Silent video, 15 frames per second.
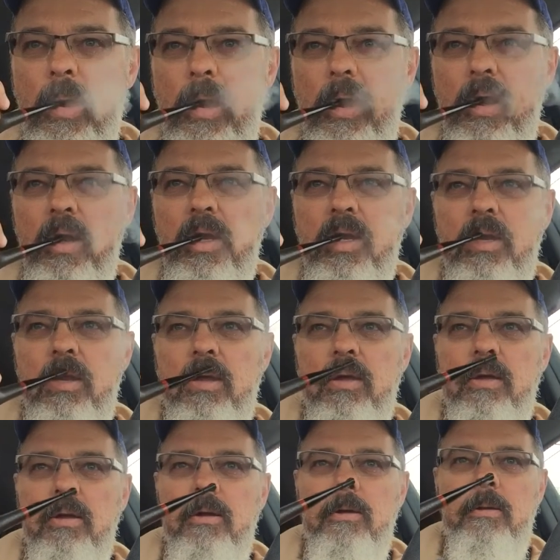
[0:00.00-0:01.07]
And
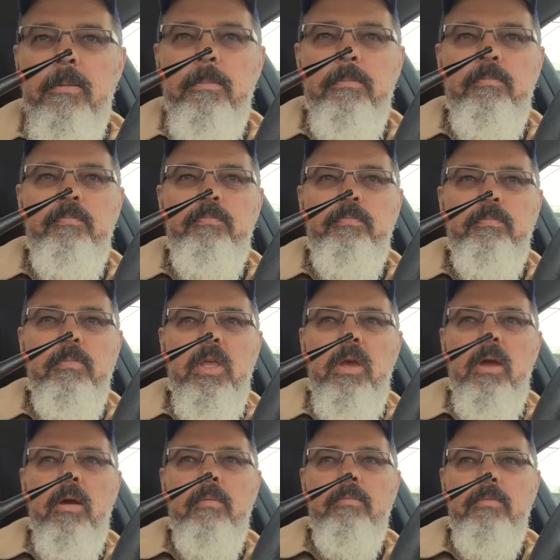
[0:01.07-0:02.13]

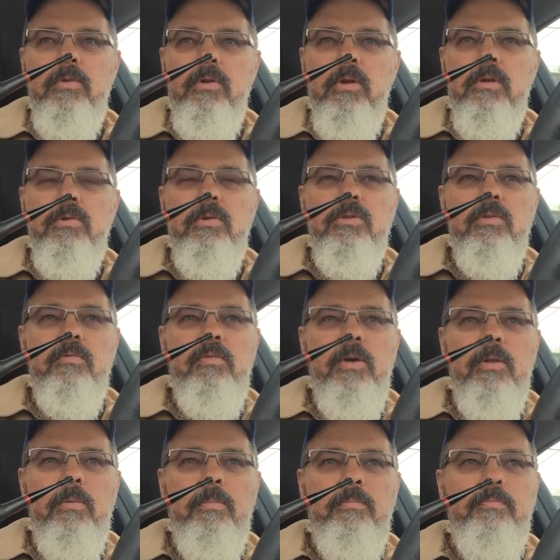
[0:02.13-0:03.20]
yeah, very interesting
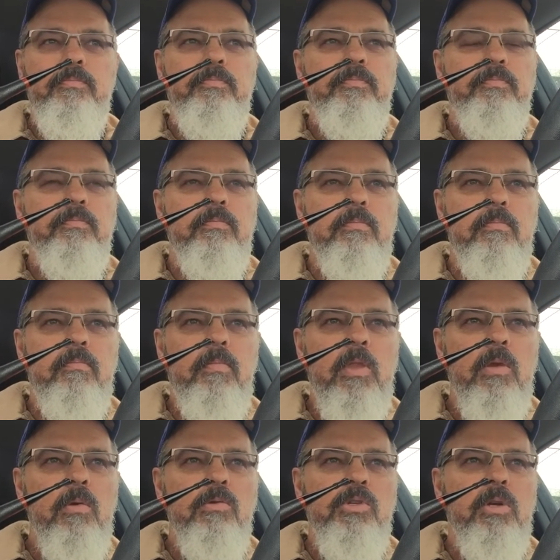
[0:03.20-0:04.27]
fellow.
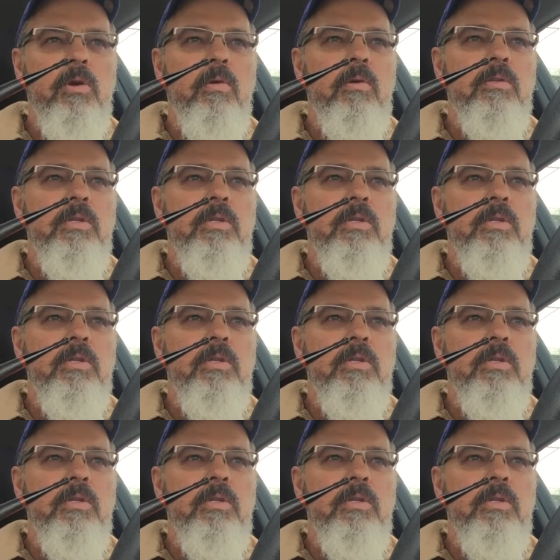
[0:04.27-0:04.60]
Go check out